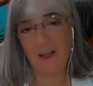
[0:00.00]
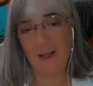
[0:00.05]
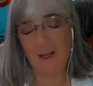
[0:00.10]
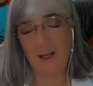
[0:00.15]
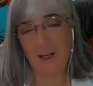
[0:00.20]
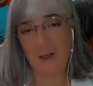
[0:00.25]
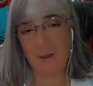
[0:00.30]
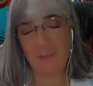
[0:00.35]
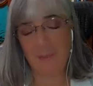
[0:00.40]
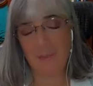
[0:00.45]

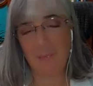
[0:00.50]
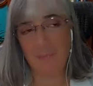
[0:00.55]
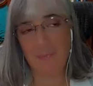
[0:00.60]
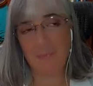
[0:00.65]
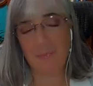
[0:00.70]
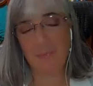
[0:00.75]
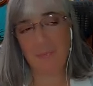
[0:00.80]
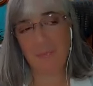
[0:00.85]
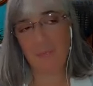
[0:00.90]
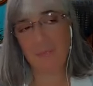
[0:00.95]

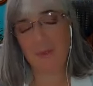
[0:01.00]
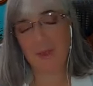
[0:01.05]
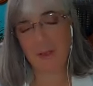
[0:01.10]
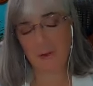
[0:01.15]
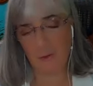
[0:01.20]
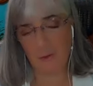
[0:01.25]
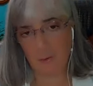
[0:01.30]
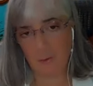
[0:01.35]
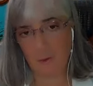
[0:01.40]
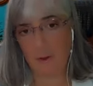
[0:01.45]
but I
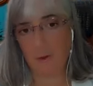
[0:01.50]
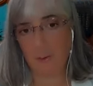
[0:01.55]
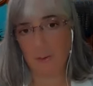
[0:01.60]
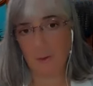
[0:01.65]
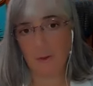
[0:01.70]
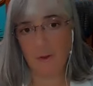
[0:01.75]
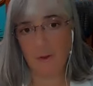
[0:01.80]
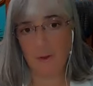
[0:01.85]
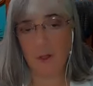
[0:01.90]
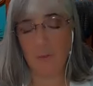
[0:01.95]
do work
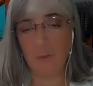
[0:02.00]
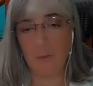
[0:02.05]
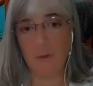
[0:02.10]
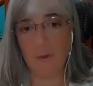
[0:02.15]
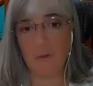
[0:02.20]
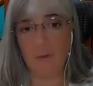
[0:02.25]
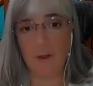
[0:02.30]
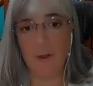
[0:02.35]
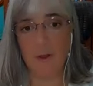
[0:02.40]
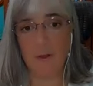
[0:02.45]
with a couple
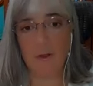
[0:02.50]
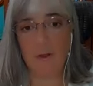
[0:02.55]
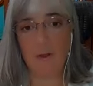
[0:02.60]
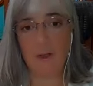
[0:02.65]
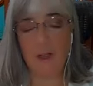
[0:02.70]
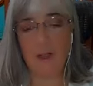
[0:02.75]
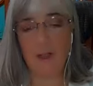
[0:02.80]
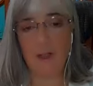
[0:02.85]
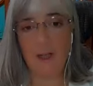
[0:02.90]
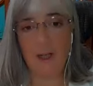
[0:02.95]
of other
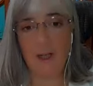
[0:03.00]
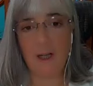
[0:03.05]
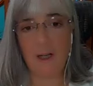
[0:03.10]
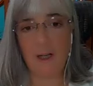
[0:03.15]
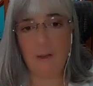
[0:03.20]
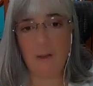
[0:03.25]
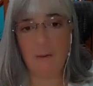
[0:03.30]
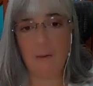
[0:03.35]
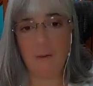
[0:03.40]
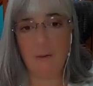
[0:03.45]

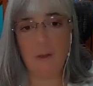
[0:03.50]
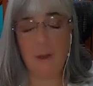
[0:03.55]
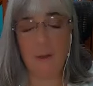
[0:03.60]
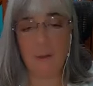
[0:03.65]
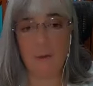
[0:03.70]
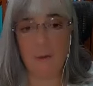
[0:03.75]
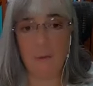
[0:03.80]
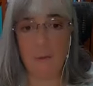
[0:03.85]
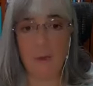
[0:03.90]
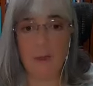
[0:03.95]
flower
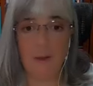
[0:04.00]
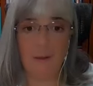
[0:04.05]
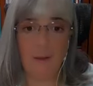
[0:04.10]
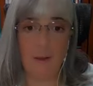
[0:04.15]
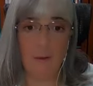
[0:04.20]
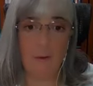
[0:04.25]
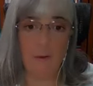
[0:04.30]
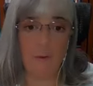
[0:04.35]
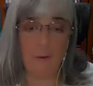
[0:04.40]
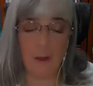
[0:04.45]
remedies
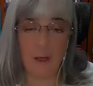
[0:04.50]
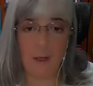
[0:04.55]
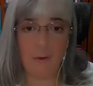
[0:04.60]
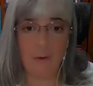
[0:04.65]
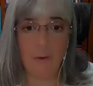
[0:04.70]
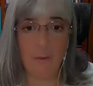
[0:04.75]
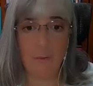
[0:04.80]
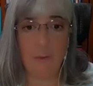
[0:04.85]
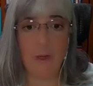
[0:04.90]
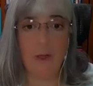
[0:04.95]
outside
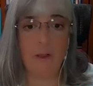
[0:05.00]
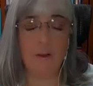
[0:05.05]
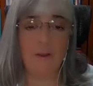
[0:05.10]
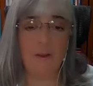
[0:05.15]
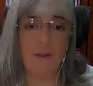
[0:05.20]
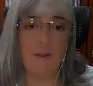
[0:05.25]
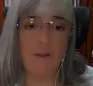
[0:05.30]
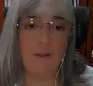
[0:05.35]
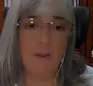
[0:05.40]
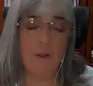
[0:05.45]
of the Bach
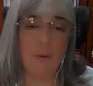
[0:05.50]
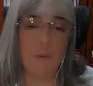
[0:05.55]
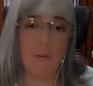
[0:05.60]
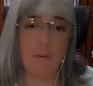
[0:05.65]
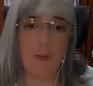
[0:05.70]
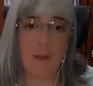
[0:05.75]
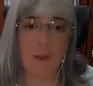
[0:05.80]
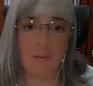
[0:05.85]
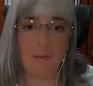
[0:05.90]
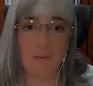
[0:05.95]
system.
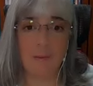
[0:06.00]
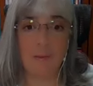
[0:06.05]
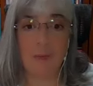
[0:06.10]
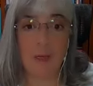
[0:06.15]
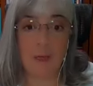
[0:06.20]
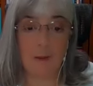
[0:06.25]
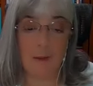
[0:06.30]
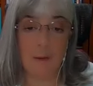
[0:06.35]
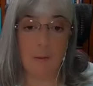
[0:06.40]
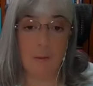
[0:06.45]
I
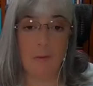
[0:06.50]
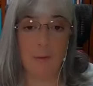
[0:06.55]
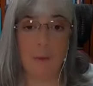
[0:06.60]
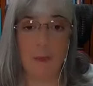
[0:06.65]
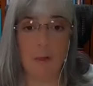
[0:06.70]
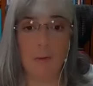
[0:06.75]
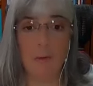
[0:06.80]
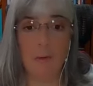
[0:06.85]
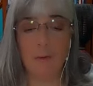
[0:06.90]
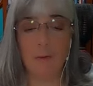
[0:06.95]
make some of
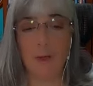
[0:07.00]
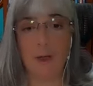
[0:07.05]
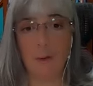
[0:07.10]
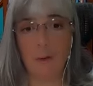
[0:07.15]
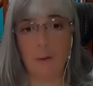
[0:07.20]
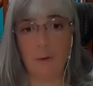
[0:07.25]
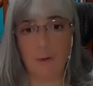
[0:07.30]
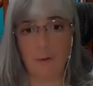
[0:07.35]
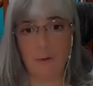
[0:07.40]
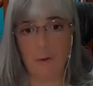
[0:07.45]
my own
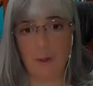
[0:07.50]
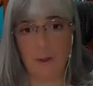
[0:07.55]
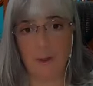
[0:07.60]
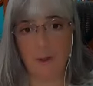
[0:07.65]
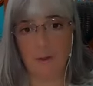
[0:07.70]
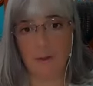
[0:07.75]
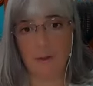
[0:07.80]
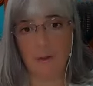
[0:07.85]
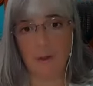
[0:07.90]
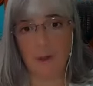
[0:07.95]
flowers
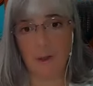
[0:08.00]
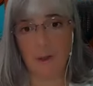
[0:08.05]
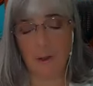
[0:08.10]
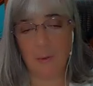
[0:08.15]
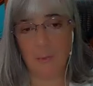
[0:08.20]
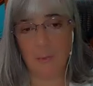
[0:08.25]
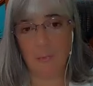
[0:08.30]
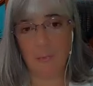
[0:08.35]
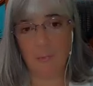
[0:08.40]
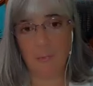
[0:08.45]
that
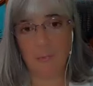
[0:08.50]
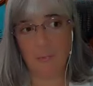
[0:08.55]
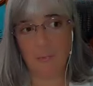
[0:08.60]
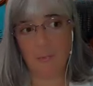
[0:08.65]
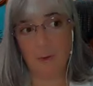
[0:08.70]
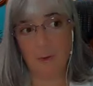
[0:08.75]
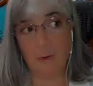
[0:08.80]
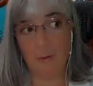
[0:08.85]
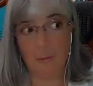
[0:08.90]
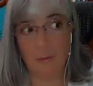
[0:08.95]

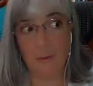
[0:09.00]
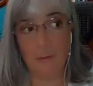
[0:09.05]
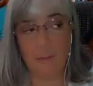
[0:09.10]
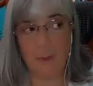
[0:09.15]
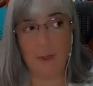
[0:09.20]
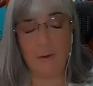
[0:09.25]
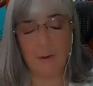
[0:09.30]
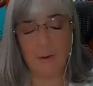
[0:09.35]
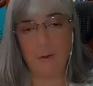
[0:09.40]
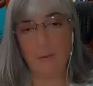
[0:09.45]
are from
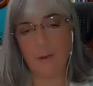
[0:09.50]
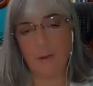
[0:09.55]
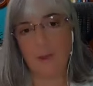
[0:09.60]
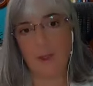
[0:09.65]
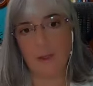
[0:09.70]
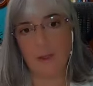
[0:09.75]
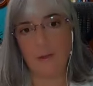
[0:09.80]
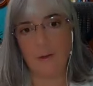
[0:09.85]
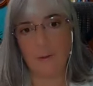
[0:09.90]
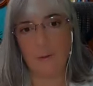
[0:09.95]
desert
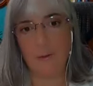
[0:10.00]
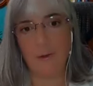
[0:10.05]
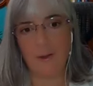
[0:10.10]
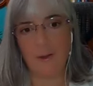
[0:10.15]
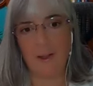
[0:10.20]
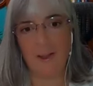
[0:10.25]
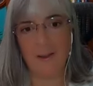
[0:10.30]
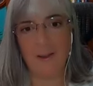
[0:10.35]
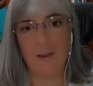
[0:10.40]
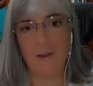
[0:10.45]
plants where
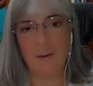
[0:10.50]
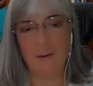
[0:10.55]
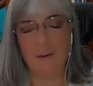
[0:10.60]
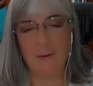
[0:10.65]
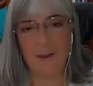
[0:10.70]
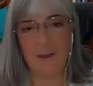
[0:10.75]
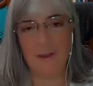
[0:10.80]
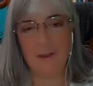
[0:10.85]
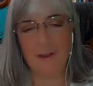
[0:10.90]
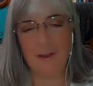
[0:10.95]
I live
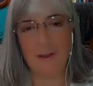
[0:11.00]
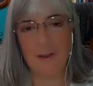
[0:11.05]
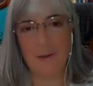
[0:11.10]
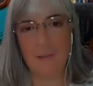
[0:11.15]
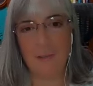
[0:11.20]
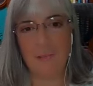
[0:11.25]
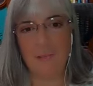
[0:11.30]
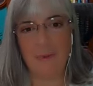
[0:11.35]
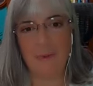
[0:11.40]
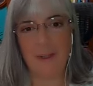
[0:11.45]

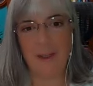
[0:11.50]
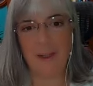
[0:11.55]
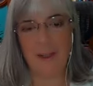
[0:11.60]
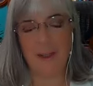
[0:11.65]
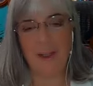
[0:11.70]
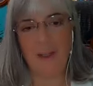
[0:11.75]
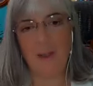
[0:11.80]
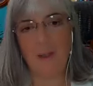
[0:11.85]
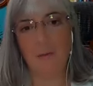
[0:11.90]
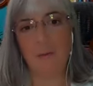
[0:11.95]
in
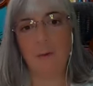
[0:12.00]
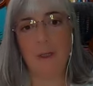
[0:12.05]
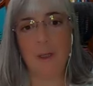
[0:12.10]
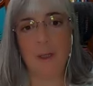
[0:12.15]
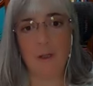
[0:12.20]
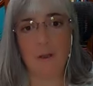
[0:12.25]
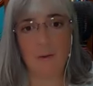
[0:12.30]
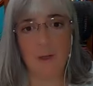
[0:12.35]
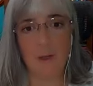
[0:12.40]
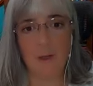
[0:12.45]
the
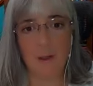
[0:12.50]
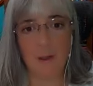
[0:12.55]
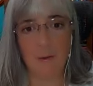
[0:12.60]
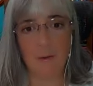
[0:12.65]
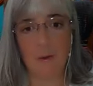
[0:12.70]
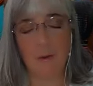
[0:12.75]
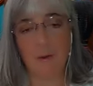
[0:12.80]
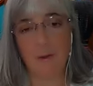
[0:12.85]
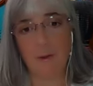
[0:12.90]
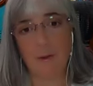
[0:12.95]
Phoenix Valley of
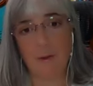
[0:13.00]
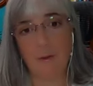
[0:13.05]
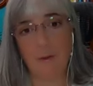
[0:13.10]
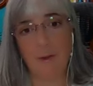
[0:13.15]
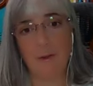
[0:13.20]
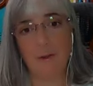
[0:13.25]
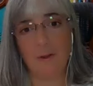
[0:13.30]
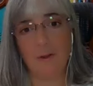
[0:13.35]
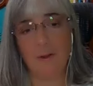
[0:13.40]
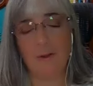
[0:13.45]

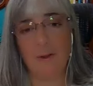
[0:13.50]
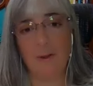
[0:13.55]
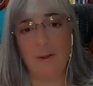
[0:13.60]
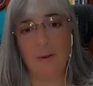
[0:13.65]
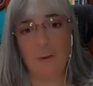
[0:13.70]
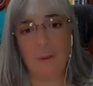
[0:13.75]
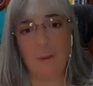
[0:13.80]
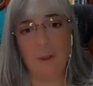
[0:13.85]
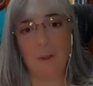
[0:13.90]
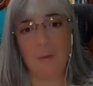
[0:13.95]
Arizona.
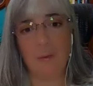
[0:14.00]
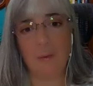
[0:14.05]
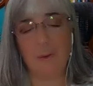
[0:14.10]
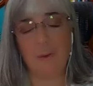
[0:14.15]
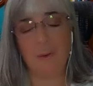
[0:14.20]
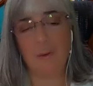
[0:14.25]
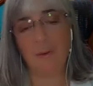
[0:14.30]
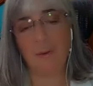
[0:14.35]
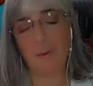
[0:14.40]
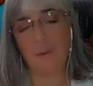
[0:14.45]
So
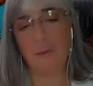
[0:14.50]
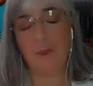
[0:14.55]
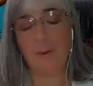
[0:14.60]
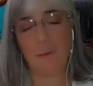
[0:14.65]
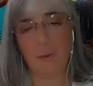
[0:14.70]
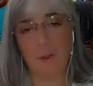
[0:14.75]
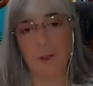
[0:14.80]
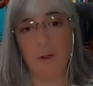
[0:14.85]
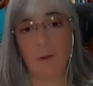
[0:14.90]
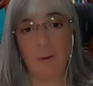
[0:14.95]

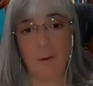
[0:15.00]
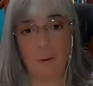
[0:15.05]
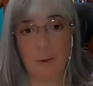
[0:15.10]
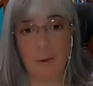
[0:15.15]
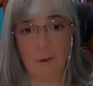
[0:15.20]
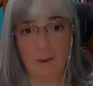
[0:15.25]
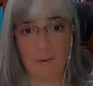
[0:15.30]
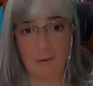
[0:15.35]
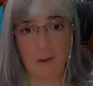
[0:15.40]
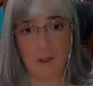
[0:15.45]
sometimes I use
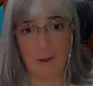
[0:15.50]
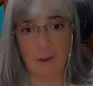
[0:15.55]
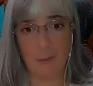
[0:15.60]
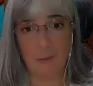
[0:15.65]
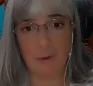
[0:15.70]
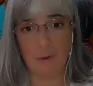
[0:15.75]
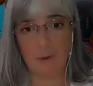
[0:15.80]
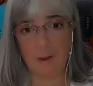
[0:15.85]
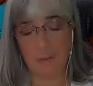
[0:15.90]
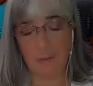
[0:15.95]
what's
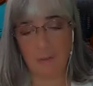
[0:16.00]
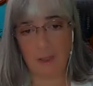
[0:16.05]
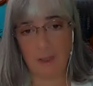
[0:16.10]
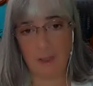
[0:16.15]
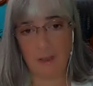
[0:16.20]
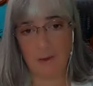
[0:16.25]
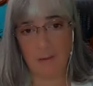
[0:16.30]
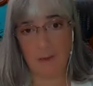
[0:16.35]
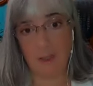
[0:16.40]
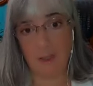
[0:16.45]
available to
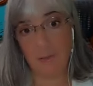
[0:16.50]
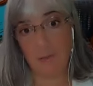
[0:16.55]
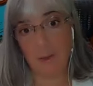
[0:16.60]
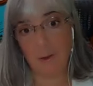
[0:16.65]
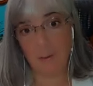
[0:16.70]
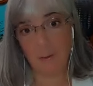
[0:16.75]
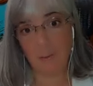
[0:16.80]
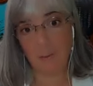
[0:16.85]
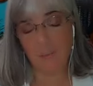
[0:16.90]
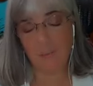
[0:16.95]
me and make my
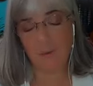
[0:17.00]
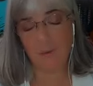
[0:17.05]
own.